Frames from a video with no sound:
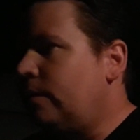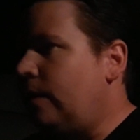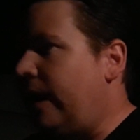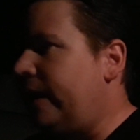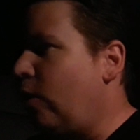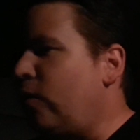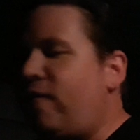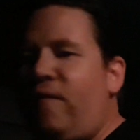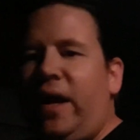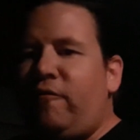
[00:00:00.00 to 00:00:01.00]
I can go to the
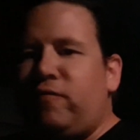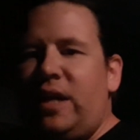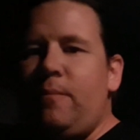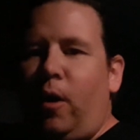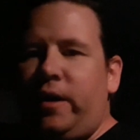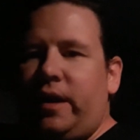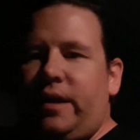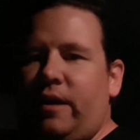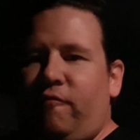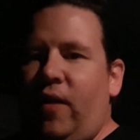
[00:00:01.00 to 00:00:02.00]
fucking flea market and
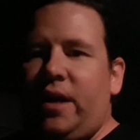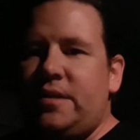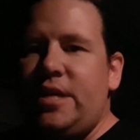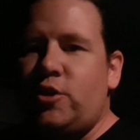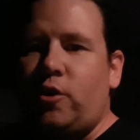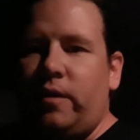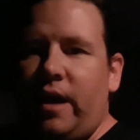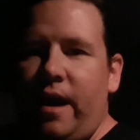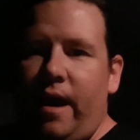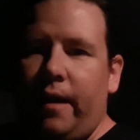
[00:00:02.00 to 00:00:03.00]
get a fucking t-shirt and a
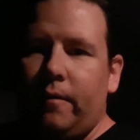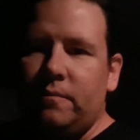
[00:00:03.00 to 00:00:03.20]
hat.